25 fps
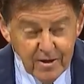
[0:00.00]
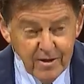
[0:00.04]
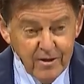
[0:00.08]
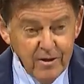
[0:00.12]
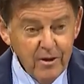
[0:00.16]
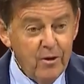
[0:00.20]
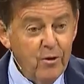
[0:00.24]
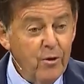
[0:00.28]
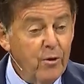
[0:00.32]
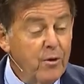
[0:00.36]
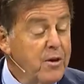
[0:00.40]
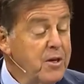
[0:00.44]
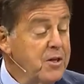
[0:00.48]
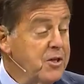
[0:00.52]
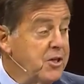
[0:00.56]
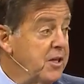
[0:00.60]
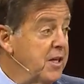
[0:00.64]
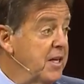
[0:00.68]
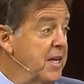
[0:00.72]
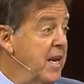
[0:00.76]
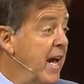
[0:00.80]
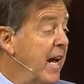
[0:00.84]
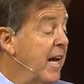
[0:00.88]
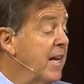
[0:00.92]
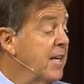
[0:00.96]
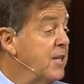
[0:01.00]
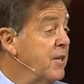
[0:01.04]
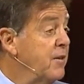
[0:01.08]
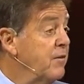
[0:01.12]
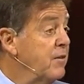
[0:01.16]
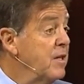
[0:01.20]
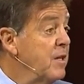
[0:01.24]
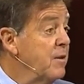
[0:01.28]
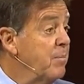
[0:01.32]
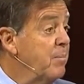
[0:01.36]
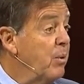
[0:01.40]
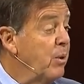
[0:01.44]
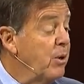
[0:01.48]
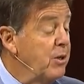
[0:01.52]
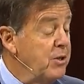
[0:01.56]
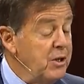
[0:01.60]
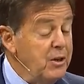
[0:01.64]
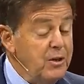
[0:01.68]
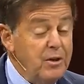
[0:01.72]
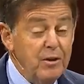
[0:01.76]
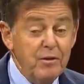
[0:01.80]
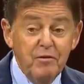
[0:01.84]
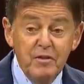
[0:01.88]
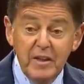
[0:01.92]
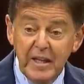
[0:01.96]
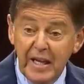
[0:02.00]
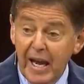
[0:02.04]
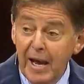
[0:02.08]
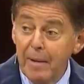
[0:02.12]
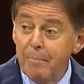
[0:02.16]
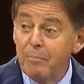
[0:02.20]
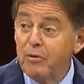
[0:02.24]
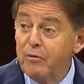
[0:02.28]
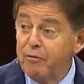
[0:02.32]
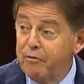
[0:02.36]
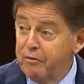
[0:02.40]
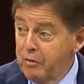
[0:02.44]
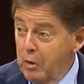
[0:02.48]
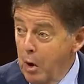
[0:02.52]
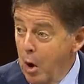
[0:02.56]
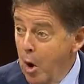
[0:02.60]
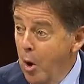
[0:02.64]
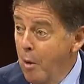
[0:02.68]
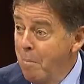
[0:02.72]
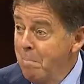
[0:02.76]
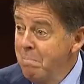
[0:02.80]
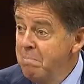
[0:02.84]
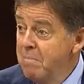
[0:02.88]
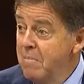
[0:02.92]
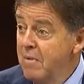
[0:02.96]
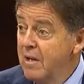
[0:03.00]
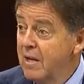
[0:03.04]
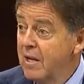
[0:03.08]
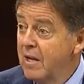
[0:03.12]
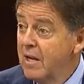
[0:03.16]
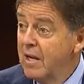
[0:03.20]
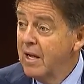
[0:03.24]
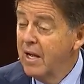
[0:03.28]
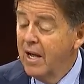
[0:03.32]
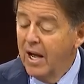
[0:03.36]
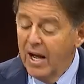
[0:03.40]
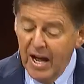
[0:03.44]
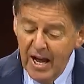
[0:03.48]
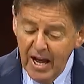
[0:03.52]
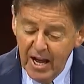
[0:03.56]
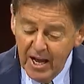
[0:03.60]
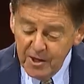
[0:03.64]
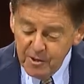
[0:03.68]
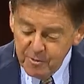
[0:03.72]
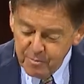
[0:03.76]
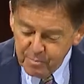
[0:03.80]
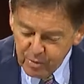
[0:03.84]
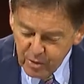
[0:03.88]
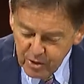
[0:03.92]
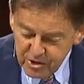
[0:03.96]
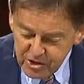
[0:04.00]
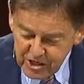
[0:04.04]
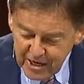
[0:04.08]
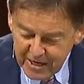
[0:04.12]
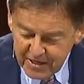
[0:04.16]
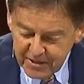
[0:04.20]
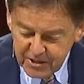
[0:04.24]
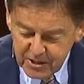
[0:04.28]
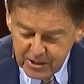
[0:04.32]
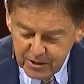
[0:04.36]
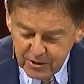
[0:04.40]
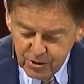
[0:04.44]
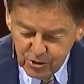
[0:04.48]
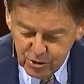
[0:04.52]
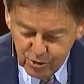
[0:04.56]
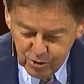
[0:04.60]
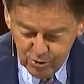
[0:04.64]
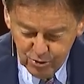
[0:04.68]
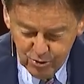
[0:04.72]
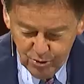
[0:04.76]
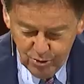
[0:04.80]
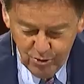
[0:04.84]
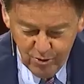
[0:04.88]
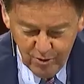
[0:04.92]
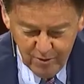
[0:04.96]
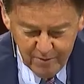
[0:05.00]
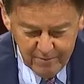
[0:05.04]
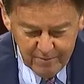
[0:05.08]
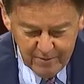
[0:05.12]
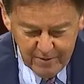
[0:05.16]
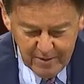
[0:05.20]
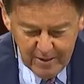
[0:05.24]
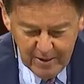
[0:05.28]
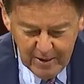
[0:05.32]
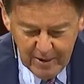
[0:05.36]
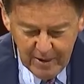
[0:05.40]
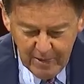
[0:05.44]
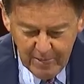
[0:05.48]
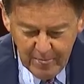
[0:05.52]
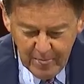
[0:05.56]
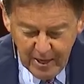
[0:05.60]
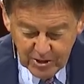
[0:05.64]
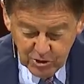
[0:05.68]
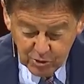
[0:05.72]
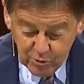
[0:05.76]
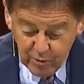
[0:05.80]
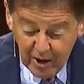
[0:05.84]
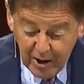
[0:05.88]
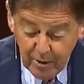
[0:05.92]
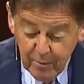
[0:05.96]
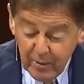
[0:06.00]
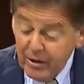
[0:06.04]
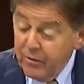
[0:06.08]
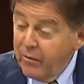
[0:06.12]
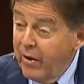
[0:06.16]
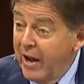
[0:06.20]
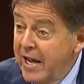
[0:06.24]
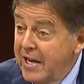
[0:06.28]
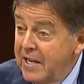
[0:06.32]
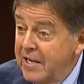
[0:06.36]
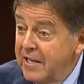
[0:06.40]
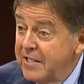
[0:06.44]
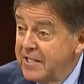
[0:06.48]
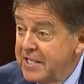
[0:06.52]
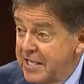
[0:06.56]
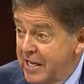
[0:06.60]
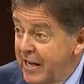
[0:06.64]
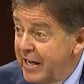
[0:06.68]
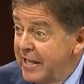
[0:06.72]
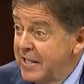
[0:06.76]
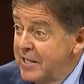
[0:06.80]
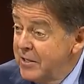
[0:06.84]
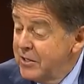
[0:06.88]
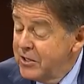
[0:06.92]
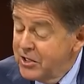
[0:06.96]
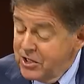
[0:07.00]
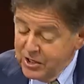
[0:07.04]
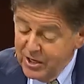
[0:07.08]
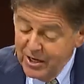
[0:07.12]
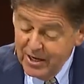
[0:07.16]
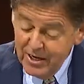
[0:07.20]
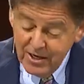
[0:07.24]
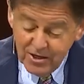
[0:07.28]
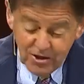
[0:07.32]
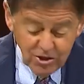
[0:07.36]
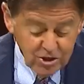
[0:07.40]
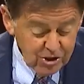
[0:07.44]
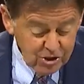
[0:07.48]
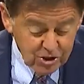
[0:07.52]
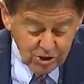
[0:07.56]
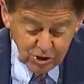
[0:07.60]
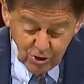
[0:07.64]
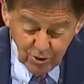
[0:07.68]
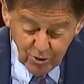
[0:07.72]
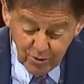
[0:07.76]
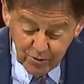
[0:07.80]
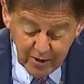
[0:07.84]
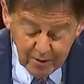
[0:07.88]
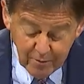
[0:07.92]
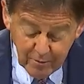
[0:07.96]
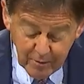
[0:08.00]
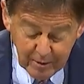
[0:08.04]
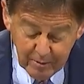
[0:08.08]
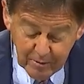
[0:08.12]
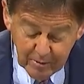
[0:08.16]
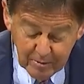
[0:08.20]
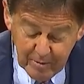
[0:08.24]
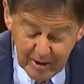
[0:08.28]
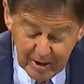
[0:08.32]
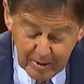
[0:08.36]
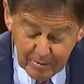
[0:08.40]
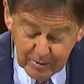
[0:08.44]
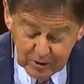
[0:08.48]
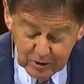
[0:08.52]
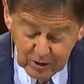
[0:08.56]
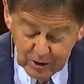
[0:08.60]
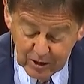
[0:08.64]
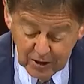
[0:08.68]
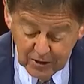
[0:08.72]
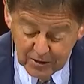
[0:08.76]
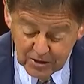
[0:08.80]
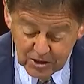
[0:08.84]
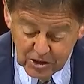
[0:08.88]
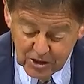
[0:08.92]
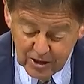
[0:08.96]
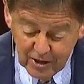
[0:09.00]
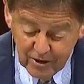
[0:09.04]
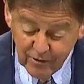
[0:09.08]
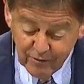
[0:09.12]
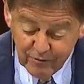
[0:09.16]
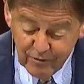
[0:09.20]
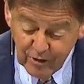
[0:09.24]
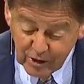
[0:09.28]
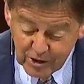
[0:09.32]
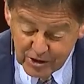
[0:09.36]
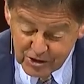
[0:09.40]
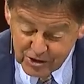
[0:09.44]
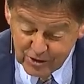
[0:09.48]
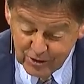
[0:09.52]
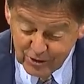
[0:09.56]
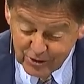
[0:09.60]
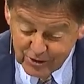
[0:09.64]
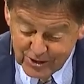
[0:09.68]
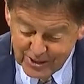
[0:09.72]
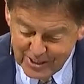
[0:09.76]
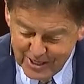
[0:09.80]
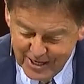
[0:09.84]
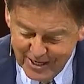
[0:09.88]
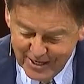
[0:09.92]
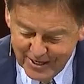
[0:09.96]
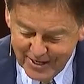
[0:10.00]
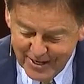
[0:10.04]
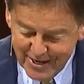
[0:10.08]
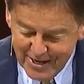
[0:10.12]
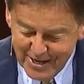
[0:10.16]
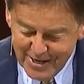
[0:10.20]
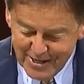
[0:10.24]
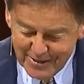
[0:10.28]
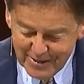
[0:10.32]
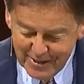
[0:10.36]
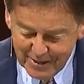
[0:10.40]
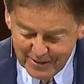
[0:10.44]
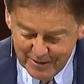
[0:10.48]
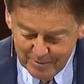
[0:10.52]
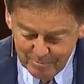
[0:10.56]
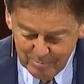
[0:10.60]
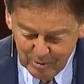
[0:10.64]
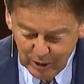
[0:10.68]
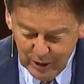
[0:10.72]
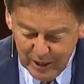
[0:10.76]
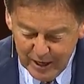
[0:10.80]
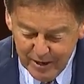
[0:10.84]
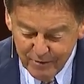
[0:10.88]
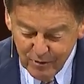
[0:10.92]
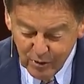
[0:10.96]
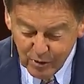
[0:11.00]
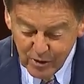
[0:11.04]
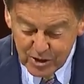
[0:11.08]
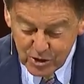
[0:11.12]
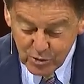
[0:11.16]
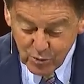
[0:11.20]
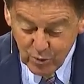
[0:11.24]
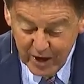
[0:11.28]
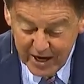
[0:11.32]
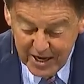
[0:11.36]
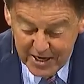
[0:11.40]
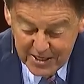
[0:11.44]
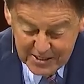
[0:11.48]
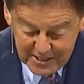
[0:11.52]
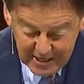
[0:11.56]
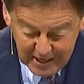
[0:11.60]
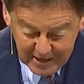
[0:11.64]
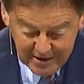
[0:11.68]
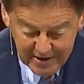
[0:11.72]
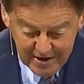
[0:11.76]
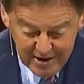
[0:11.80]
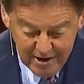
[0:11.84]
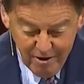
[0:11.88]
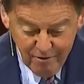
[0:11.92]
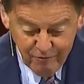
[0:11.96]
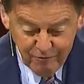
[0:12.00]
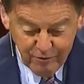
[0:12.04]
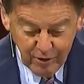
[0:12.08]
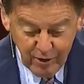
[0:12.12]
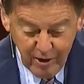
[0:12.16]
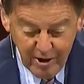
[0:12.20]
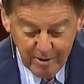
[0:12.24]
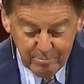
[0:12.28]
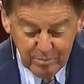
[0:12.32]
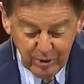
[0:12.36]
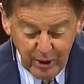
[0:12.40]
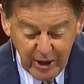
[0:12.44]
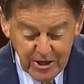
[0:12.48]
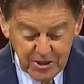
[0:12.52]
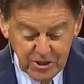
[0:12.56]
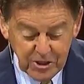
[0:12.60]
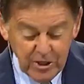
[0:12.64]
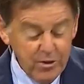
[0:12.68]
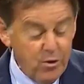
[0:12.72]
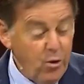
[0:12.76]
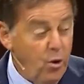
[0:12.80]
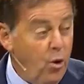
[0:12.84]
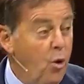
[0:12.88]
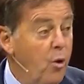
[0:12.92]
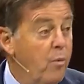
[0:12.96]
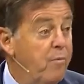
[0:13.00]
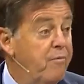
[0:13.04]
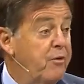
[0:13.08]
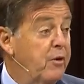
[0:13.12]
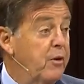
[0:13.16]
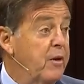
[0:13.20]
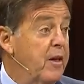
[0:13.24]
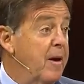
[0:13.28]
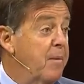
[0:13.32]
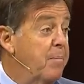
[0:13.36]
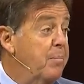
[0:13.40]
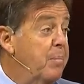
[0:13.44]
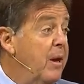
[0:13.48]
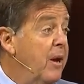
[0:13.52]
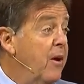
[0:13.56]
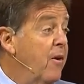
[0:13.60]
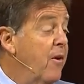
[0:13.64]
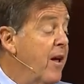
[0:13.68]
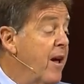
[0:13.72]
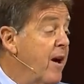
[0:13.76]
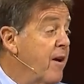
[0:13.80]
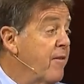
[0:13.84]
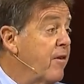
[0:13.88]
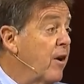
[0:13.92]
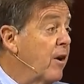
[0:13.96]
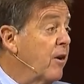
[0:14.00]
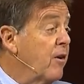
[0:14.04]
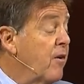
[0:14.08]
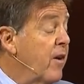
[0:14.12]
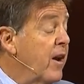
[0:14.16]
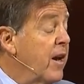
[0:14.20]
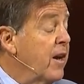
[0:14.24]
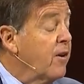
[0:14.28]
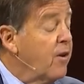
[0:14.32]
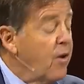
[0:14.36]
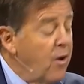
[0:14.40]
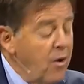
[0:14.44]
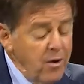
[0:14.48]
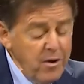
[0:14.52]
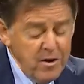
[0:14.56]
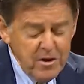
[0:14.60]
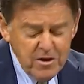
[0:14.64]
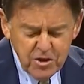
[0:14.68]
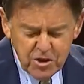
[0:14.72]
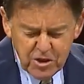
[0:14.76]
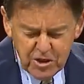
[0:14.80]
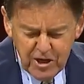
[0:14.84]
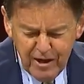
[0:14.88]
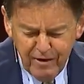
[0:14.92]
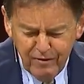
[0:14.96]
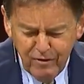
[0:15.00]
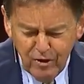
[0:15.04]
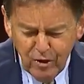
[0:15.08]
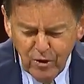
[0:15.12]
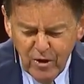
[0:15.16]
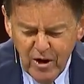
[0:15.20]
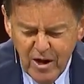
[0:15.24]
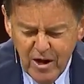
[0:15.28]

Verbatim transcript: You notice the negative and the positive kept from and presented to. That's why we read in Titus, just so that we would be able to consider verse 13, that the believer is waiting for our blessed hope, for the appearing of our great God and Savior,